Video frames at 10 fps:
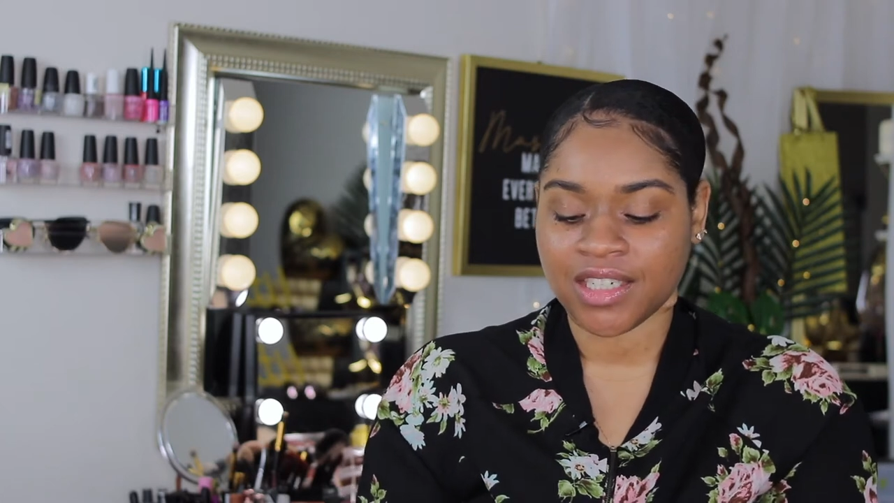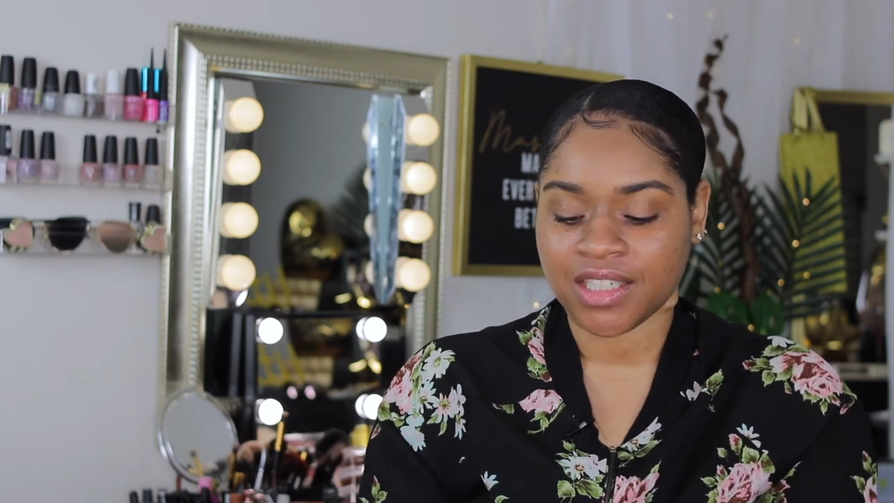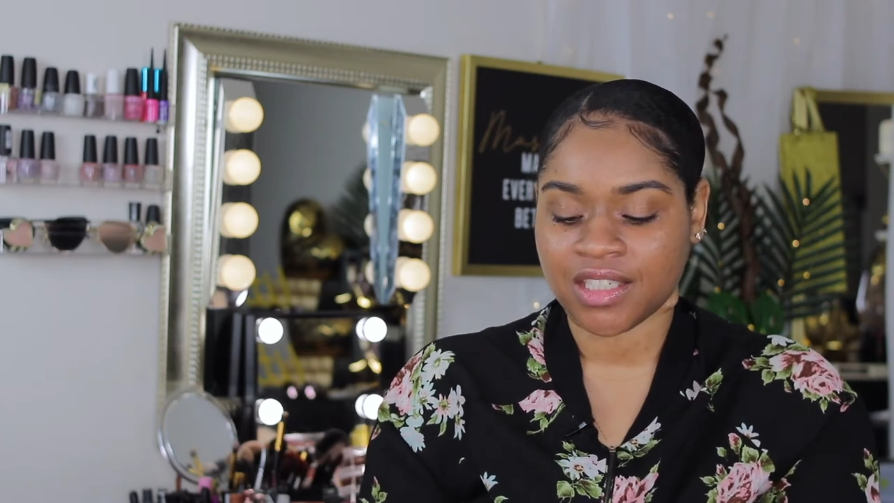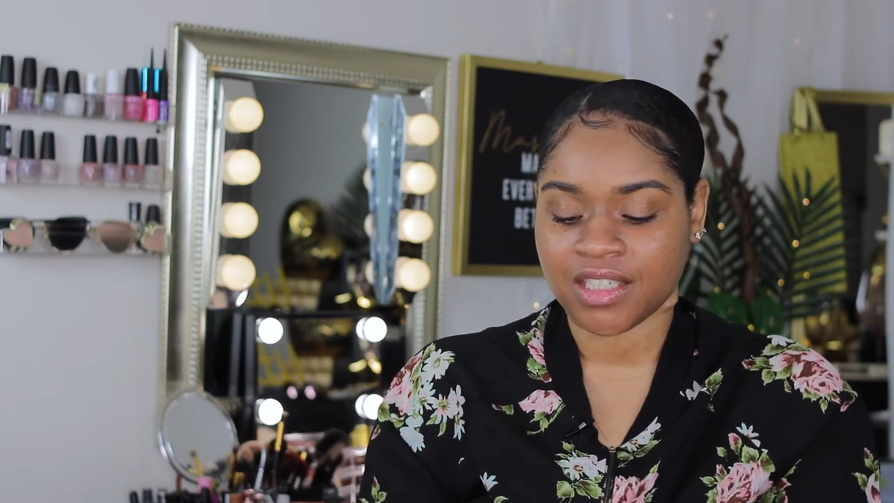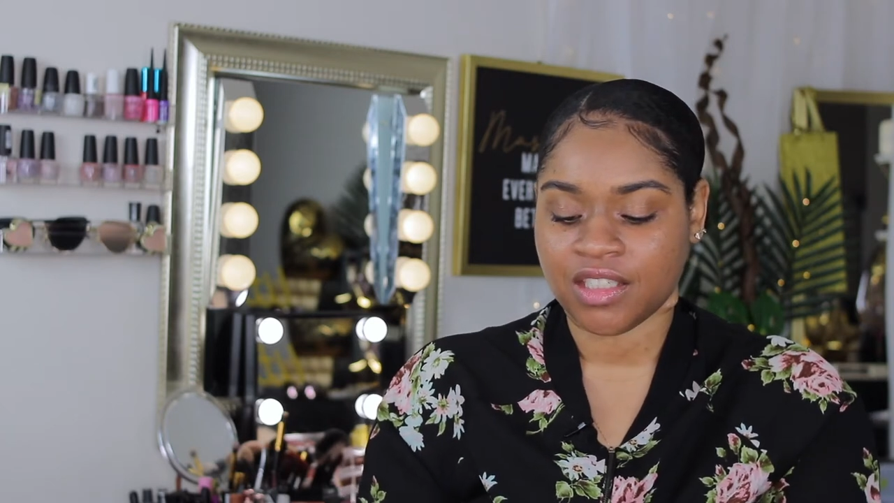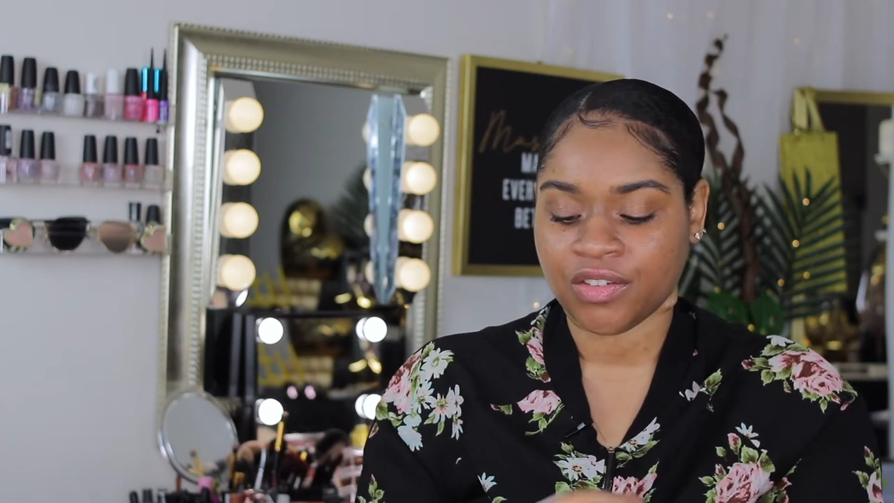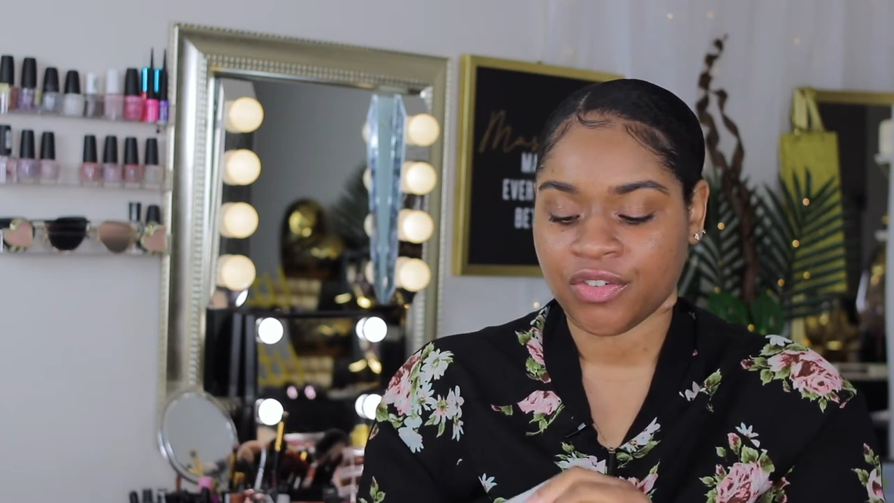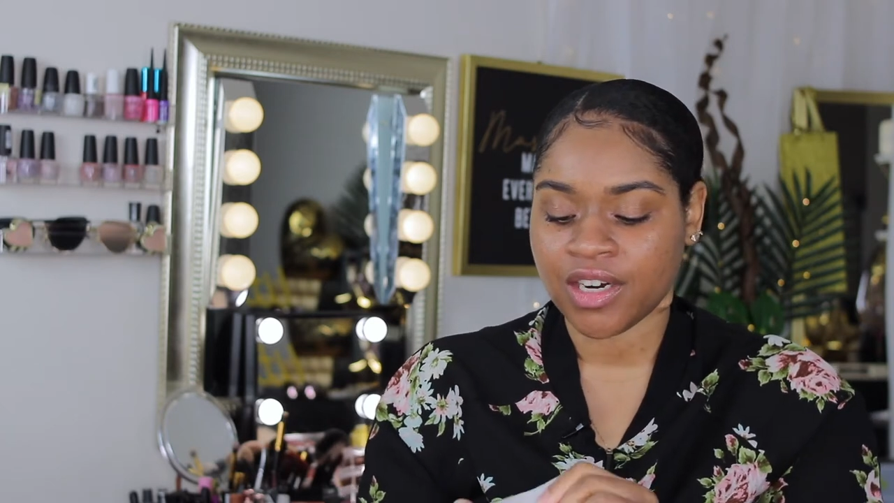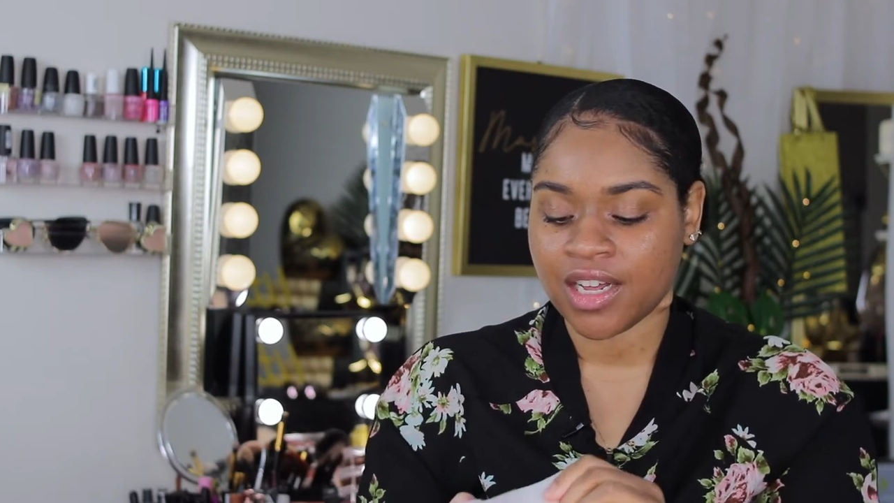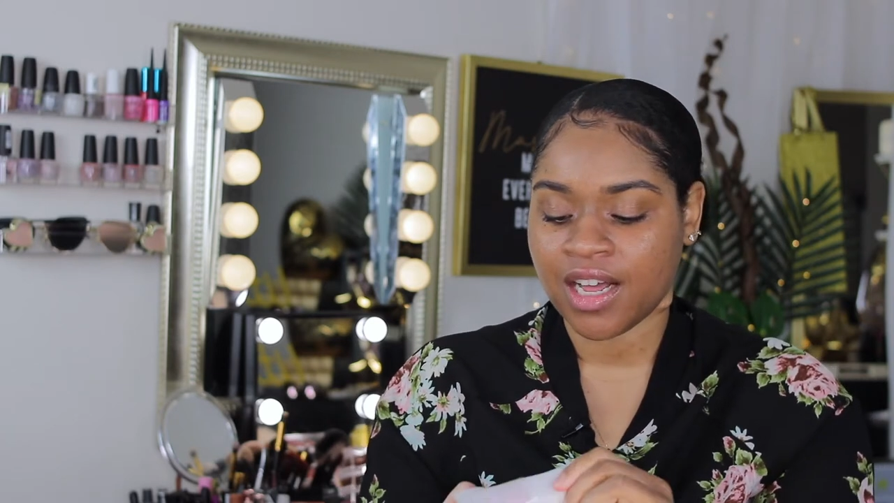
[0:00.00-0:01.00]
just a
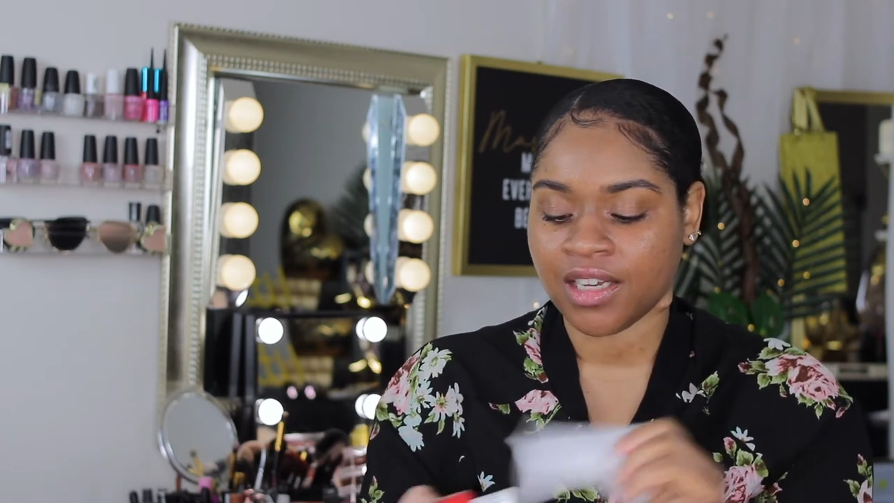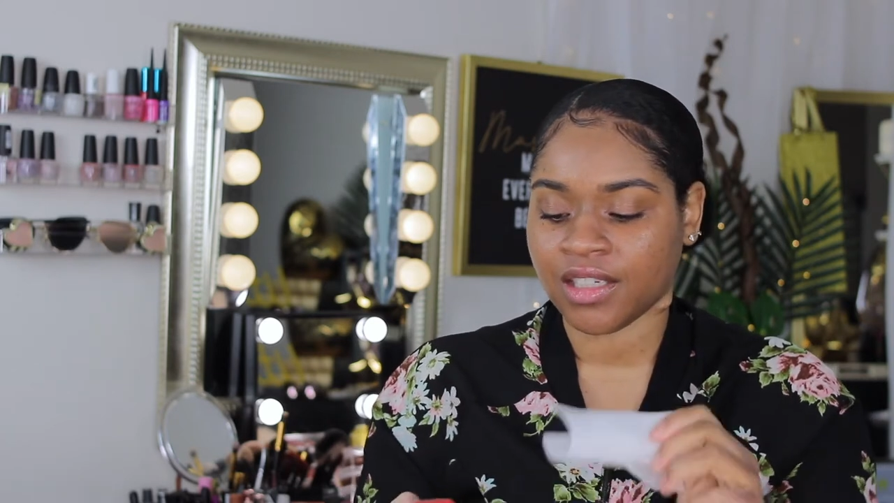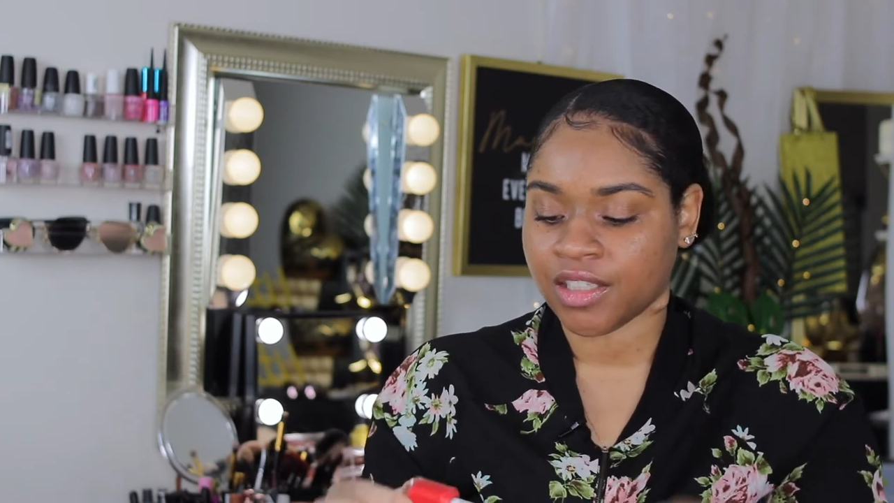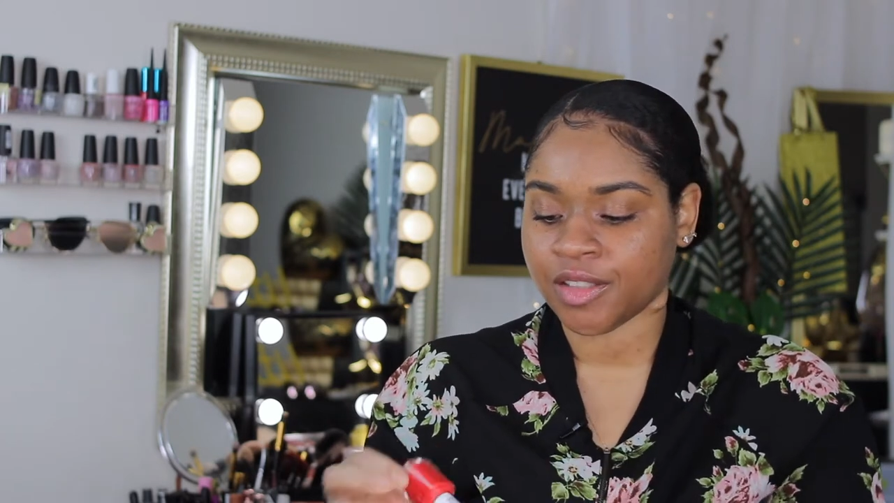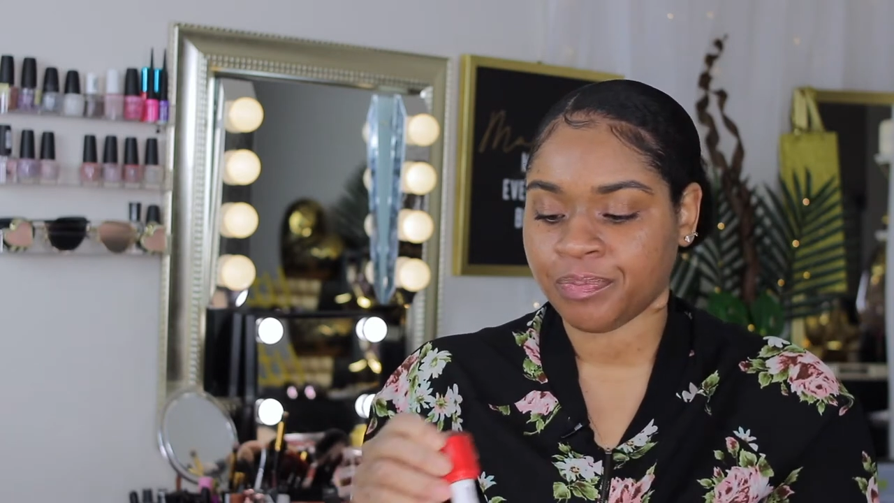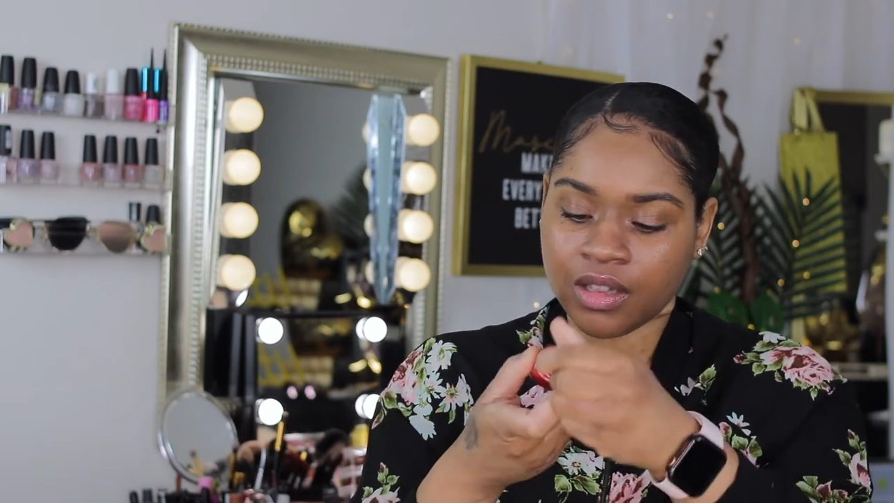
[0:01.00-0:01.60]
different color.